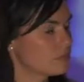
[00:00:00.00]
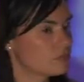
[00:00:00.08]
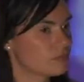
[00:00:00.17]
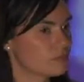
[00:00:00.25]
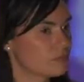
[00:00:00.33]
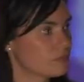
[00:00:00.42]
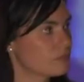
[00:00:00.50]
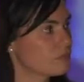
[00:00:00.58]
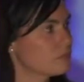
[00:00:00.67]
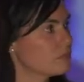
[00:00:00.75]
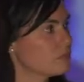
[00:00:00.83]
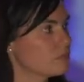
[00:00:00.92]

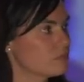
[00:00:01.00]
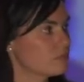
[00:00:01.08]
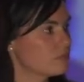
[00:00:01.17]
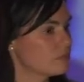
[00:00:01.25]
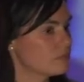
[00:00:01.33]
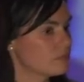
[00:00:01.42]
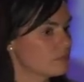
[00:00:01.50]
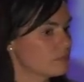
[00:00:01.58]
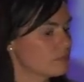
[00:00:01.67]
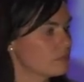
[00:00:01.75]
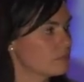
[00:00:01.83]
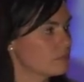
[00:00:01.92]

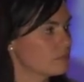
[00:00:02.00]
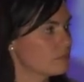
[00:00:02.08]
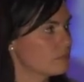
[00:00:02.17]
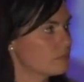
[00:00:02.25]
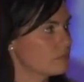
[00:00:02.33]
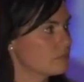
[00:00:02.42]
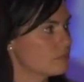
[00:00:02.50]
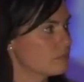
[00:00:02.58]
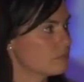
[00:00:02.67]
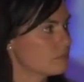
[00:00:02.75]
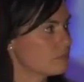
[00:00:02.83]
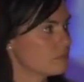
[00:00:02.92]

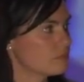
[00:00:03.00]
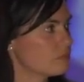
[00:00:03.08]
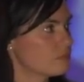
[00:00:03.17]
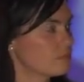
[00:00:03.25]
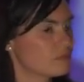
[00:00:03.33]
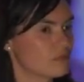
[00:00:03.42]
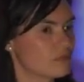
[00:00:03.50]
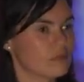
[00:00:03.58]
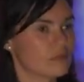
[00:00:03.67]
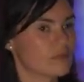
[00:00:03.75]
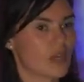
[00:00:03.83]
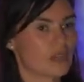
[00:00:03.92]

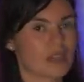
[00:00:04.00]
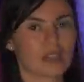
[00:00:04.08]
No words are spoken by the person on screen.